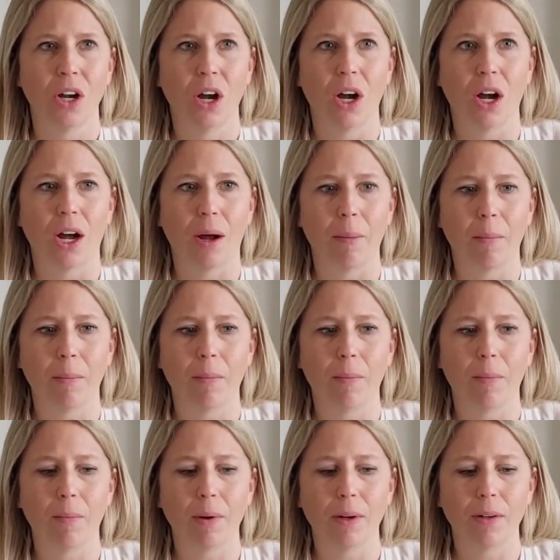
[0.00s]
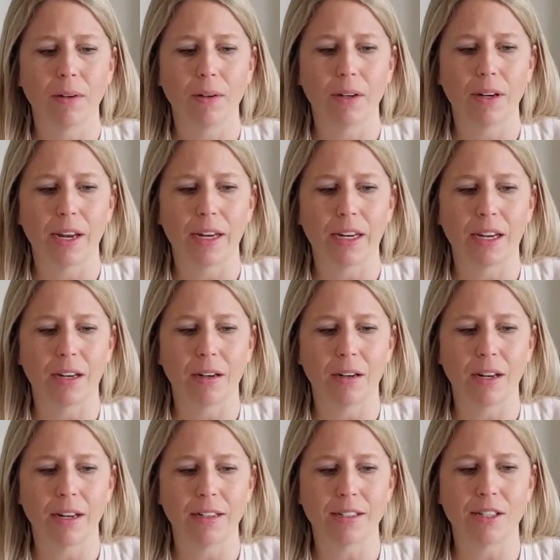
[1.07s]
it can
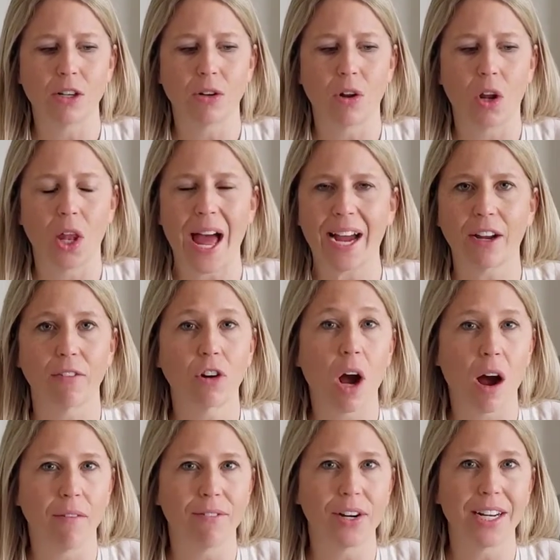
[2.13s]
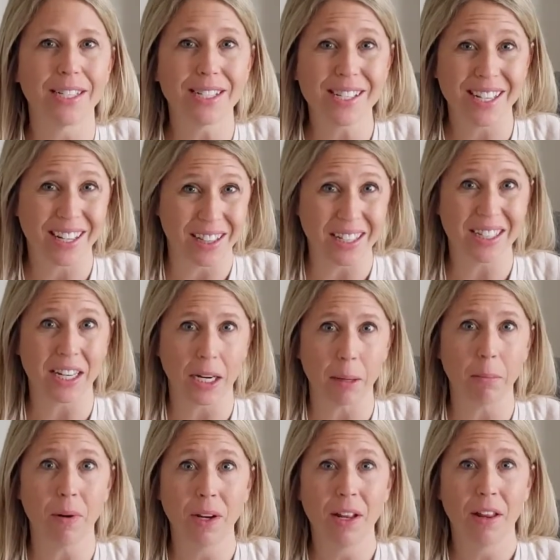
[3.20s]
instill a lack of confidence in the team